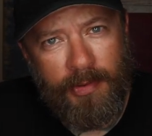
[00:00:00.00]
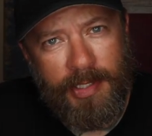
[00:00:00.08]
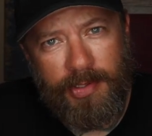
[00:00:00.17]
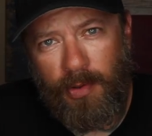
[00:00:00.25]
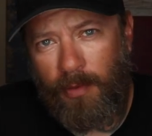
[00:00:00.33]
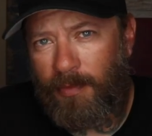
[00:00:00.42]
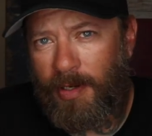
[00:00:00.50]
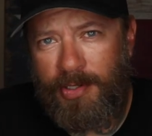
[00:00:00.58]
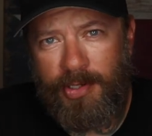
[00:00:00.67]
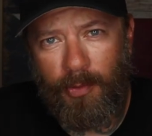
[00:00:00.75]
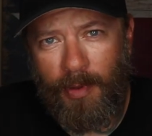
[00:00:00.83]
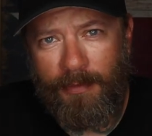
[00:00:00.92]
those inshore
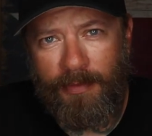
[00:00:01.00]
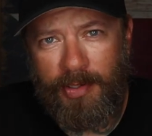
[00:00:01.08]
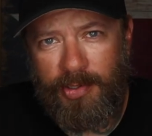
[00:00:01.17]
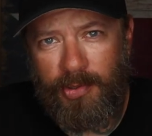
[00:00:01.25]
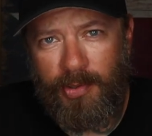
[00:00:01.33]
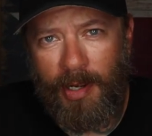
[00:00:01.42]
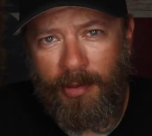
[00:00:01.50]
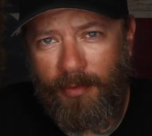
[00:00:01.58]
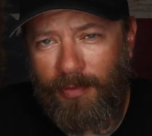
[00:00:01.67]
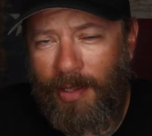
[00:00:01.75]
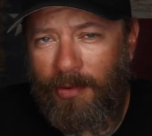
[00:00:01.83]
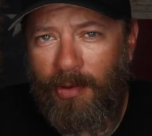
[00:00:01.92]
fish, your redfish, your trout, your
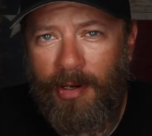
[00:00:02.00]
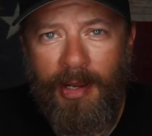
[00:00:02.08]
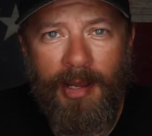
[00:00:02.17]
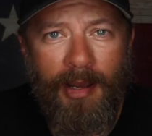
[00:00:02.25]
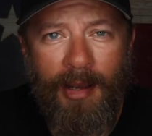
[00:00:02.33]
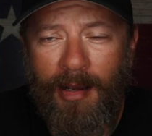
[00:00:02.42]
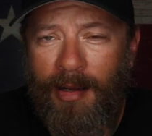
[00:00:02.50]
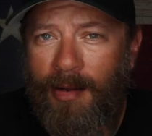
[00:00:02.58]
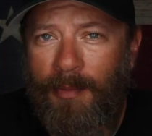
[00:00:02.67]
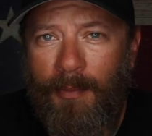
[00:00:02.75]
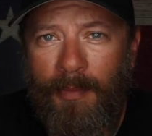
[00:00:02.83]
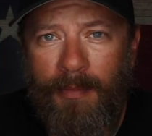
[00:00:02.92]
flounder,
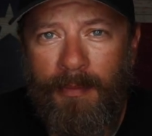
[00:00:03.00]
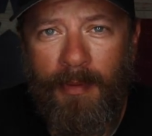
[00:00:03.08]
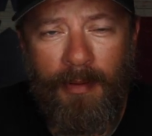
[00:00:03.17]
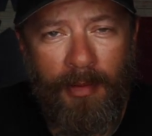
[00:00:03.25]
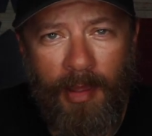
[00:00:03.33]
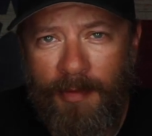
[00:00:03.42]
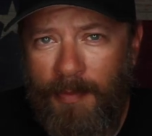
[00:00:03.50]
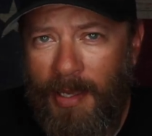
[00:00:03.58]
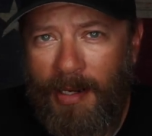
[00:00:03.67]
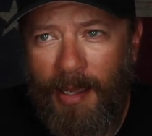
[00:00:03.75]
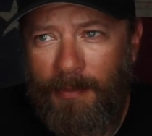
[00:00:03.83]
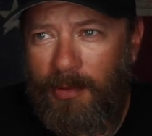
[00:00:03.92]
live
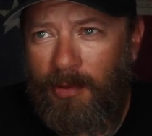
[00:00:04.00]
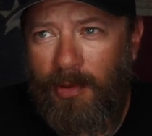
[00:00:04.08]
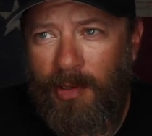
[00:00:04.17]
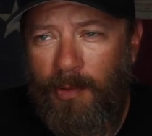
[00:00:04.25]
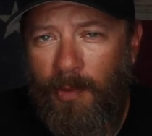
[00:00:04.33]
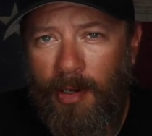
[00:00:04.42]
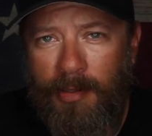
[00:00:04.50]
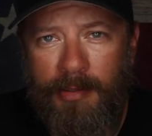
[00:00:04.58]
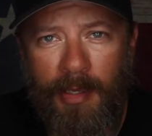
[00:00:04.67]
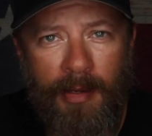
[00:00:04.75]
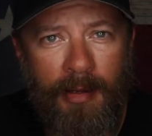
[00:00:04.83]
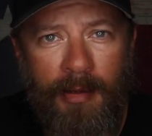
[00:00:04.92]
bait absolutely
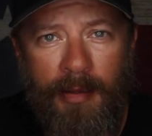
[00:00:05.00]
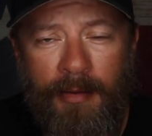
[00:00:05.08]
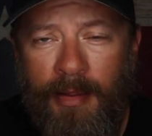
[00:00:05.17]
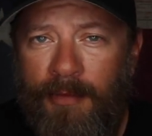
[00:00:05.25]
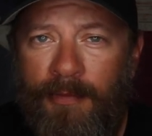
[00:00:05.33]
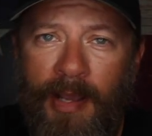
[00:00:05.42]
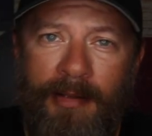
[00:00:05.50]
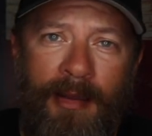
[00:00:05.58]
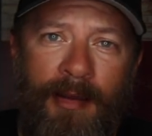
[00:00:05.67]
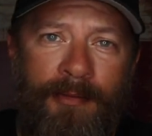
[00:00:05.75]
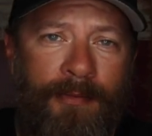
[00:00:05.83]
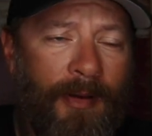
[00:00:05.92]
works. In fact,
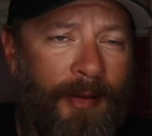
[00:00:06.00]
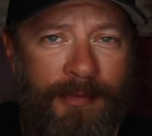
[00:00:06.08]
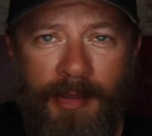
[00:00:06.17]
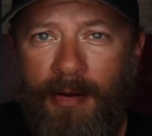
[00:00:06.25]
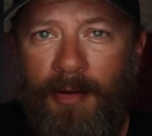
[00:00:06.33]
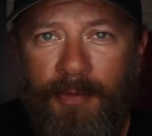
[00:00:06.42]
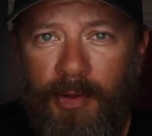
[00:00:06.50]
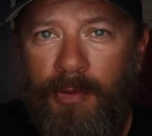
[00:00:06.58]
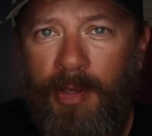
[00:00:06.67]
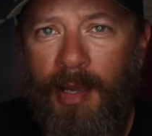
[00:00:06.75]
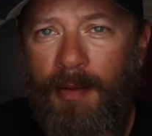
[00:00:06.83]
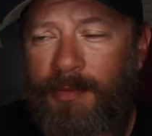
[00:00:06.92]
I've said a few
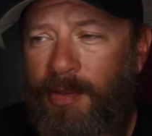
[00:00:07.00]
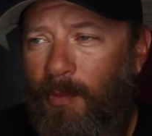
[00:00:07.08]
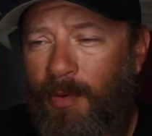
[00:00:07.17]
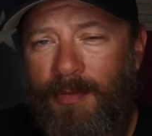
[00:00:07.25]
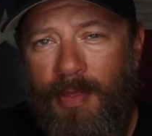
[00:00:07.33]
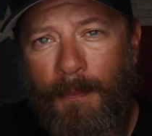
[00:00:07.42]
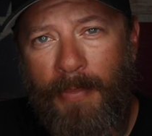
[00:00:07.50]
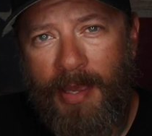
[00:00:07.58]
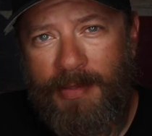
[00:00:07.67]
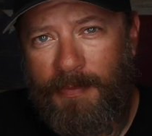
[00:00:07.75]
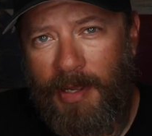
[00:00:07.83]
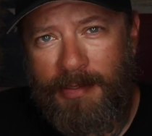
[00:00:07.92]
times that one of the
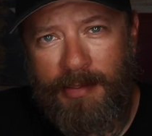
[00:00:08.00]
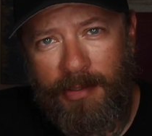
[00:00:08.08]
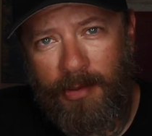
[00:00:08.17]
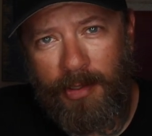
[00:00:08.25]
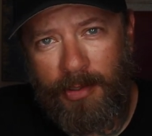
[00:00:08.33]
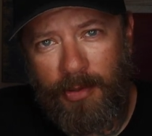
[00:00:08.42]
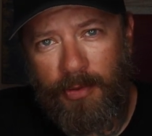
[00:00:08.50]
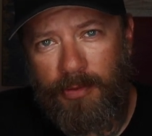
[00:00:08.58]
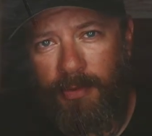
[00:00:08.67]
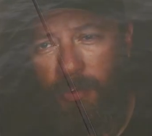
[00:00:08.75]
best baits that you can use